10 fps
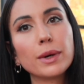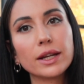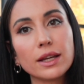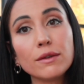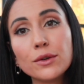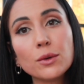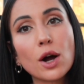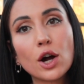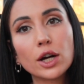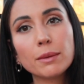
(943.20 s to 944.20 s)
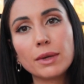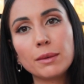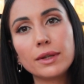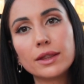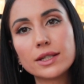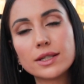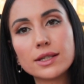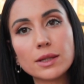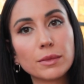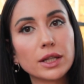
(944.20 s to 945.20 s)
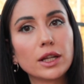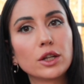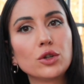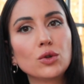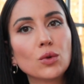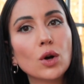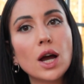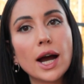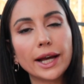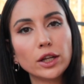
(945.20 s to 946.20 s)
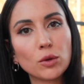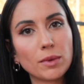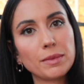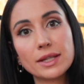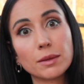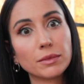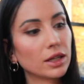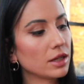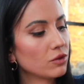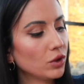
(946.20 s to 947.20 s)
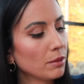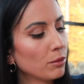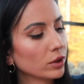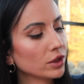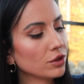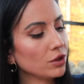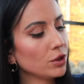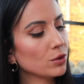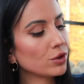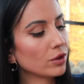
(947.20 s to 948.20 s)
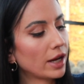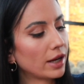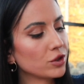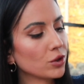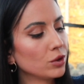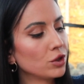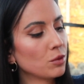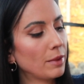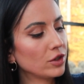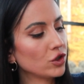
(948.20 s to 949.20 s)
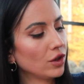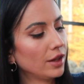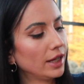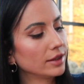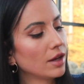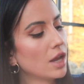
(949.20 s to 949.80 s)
But if you are, maybe this is something that you, I don't know, maybe it's something that's really important to you. So yeah, it's good to mention that